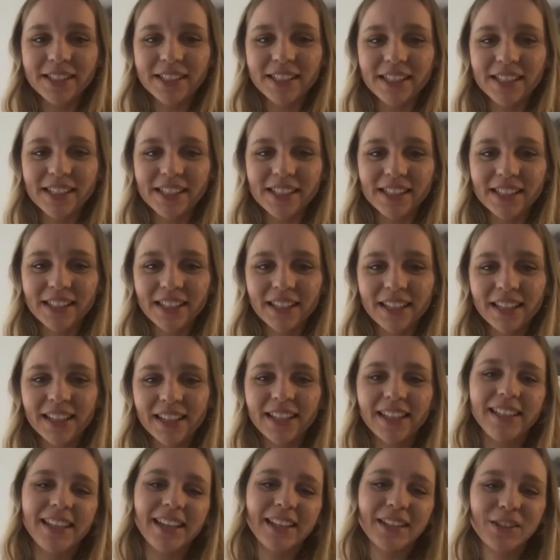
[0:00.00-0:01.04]
is
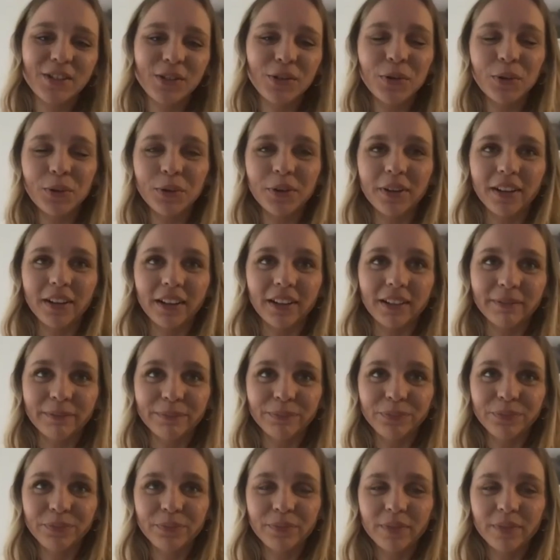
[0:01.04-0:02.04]
Jan Teunen.